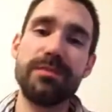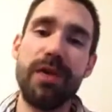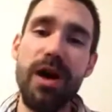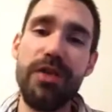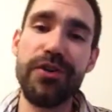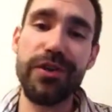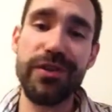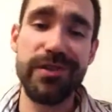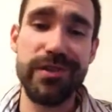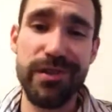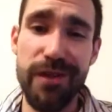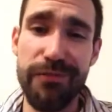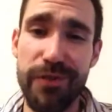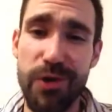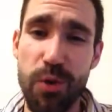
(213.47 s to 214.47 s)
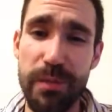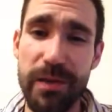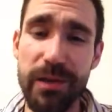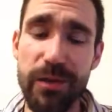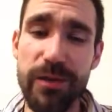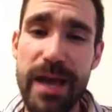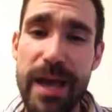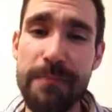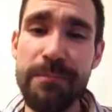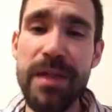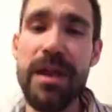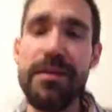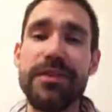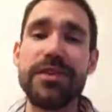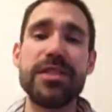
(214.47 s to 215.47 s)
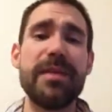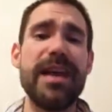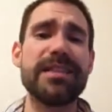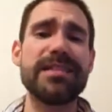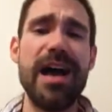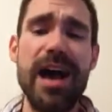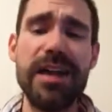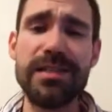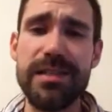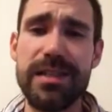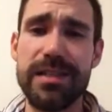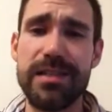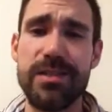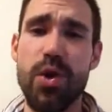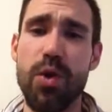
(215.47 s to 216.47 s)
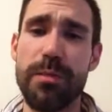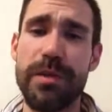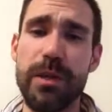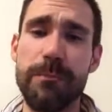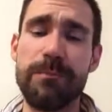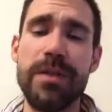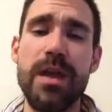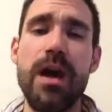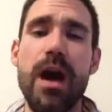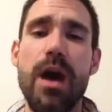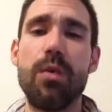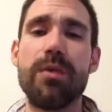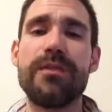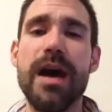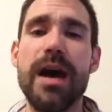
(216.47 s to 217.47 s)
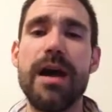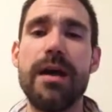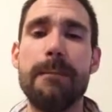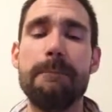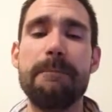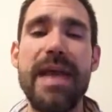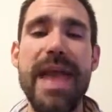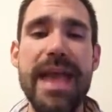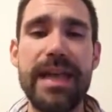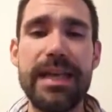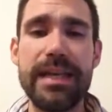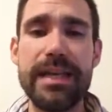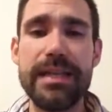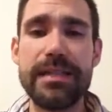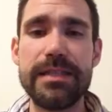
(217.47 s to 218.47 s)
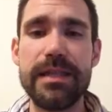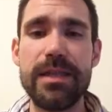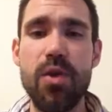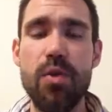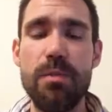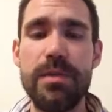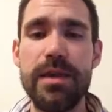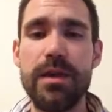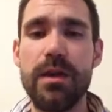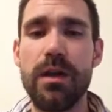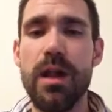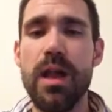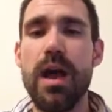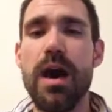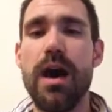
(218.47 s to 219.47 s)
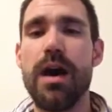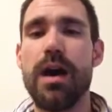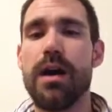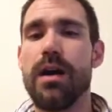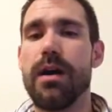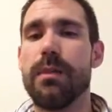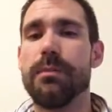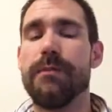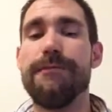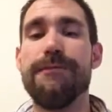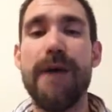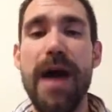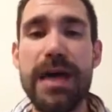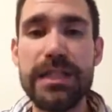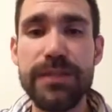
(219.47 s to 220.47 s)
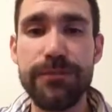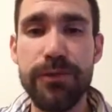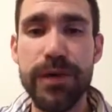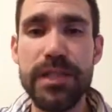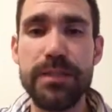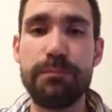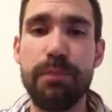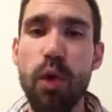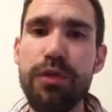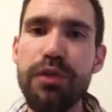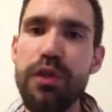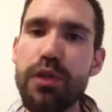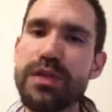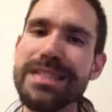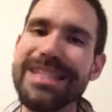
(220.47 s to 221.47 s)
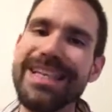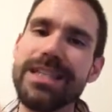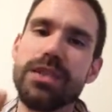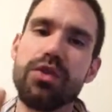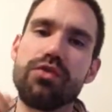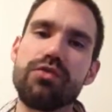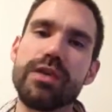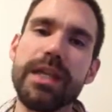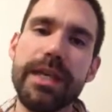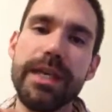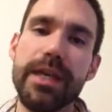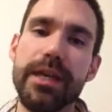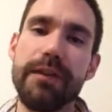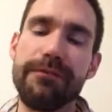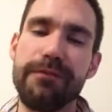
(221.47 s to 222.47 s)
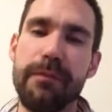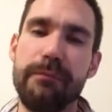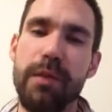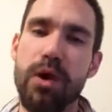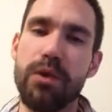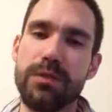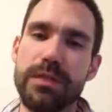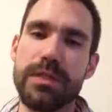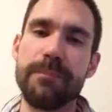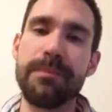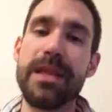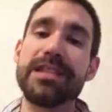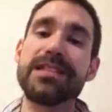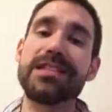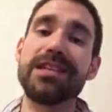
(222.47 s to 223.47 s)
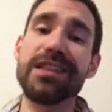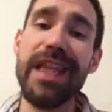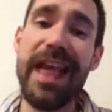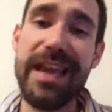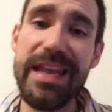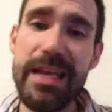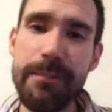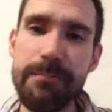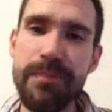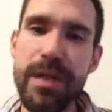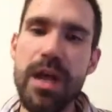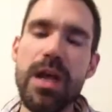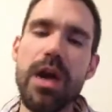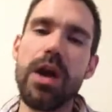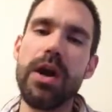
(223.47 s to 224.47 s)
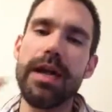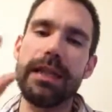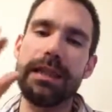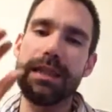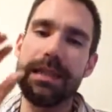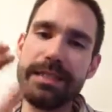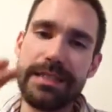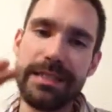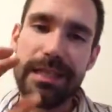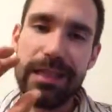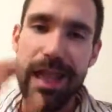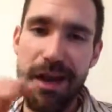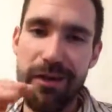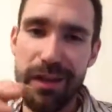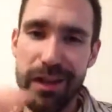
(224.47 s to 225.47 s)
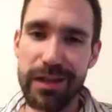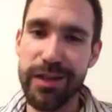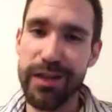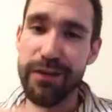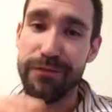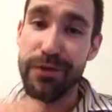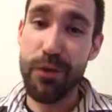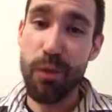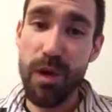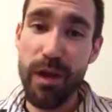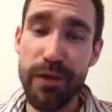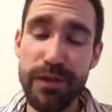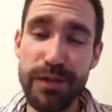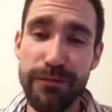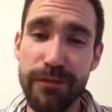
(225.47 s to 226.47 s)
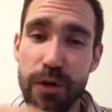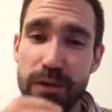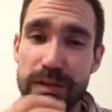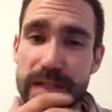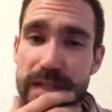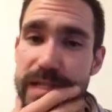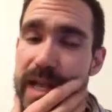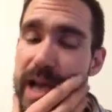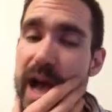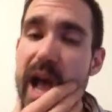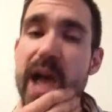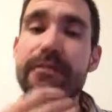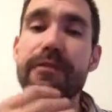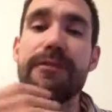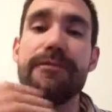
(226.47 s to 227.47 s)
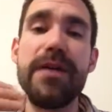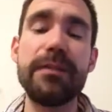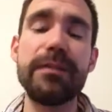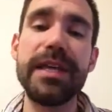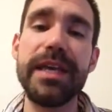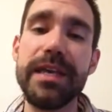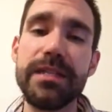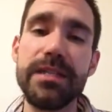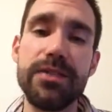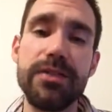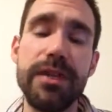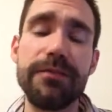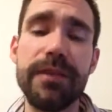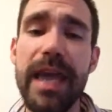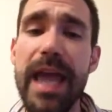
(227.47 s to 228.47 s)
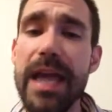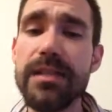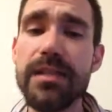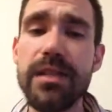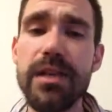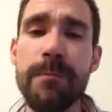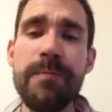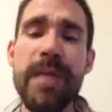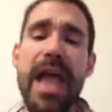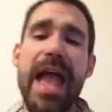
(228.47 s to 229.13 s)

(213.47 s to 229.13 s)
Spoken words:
some other good stuff in oatmeal, okay? There's some antioxidants in oatmeal. We've got manganese in oatmeal, phosphorus. Both of those things are really good for bones. Selenium, all right, listen loud and clear. If you're one of those folks that say, I have a family history of cancer